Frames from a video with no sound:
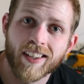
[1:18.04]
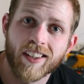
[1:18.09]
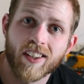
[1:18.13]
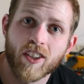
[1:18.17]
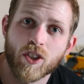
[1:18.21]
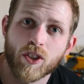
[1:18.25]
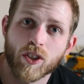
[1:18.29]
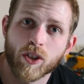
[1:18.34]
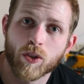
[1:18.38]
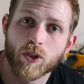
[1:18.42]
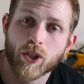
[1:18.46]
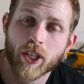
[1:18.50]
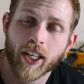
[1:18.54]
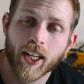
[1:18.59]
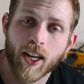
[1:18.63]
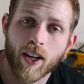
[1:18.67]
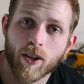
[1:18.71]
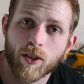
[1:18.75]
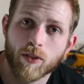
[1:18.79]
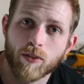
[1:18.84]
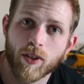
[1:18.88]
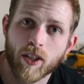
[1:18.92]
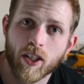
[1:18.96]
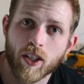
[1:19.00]
should go check
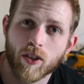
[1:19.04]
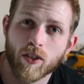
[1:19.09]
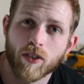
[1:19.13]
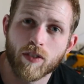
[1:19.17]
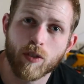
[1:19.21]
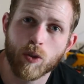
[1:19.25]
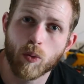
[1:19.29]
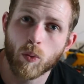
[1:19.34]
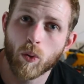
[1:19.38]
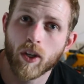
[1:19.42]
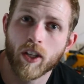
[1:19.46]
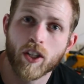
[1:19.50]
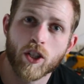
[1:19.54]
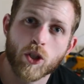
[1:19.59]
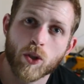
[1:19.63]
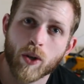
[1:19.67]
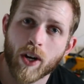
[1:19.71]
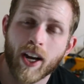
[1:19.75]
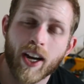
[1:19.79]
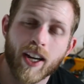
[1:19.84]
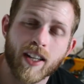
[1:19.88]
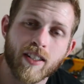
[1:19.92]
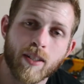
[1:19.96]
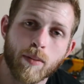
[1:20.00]
out his videos if you wanna
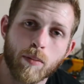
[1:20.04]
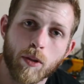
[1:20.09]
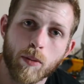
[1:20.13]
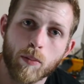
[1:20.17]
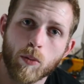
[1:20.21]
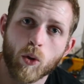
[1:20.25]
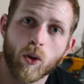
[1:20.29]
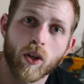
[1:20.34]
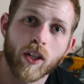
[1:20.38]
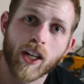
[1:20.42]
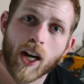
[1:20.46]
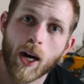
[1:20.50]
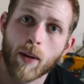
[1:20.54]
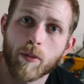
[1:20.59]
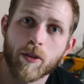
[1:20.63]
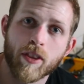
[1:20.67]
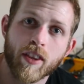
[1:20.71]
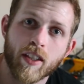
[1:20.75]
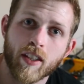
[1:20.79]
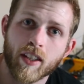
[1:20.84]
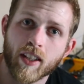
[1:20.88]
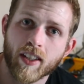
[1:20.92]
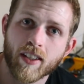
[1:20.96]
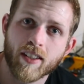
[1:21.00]
try some of the more
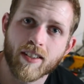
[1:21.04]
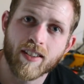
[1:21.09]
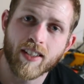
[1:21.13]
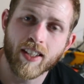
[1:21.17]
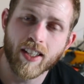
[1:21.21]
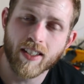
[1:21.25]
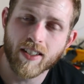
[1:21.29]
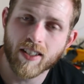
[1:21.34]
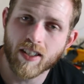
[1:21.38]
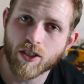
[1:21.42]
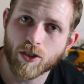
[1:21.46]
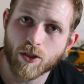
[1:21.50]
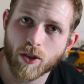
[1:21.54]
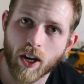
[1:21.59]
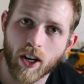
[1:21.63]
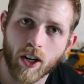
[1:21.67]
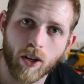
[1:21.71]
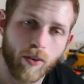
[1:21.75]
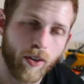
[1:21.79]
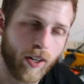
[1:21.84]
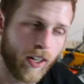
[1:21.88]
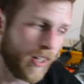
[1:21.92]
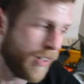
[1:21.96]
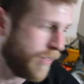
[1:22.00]
common things he's tried
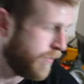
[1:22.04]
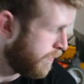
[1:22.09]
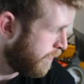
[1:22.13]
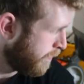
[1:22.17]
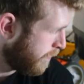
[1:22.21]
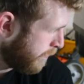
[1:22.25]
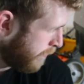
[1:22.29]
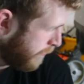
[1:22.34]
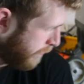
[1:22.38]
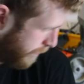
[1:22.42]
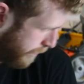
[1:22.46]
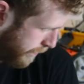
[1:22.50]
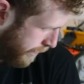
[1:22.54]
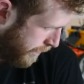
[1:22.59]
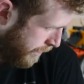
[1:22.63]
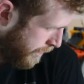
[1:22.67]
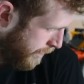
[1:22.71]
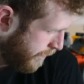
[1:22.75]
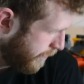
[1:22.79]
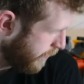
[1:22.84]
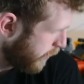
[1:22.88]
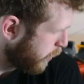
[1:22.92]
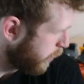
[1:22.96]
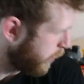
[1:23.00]
already.
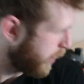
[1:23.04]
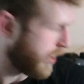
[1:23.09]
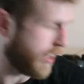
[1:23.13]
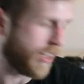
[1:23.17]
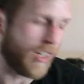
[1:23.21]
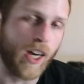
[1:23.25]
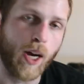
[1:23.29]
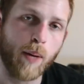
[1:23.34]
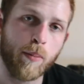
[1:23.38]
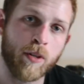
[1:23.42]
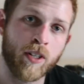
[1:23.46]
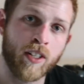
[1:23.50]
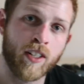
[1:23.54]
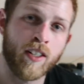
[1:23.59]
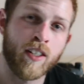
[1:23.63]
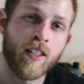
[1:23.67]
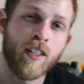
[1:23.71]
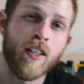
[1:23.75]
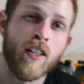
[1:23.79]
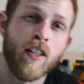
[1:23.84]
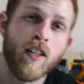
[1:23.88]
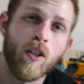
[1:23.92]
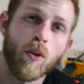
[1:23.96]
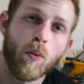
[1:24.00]
One of the common
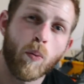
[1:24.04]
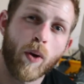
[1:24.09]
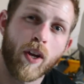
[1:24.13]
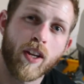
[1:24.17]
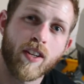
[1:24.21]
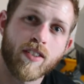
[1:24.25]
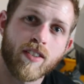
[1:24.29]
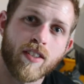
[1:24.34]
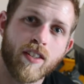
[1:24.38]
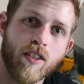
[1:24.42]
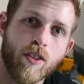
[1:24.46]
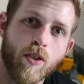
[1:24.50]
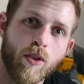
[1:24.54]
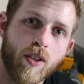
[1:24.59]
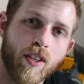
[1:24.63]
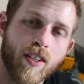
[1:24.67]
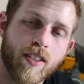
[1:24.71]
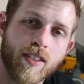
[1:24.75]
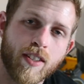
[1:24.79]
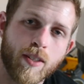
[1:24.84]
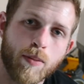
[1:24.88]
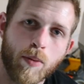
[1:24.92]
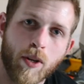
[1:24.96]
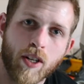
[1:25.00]
ways to do
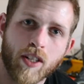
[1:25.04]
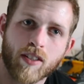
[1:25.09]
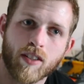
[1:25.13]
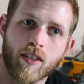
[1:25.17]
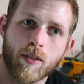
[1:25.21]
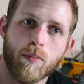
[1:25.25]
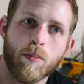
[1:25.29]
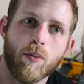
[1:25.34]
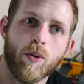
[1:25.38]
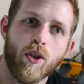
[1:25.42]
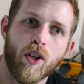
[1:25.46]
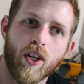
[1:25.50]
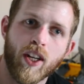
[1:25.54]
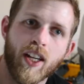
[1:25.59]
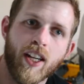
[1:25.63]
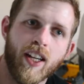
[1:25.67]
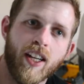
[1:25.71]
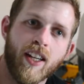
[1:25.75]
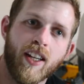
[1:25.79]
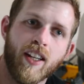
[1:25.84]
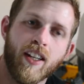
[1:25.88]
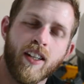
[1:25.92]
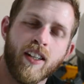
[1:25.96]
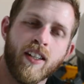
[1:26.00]
this is basically put
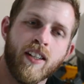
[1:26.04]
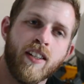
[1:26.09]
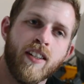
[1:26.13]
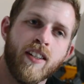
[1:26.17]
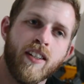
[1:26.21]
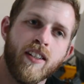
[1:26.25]
a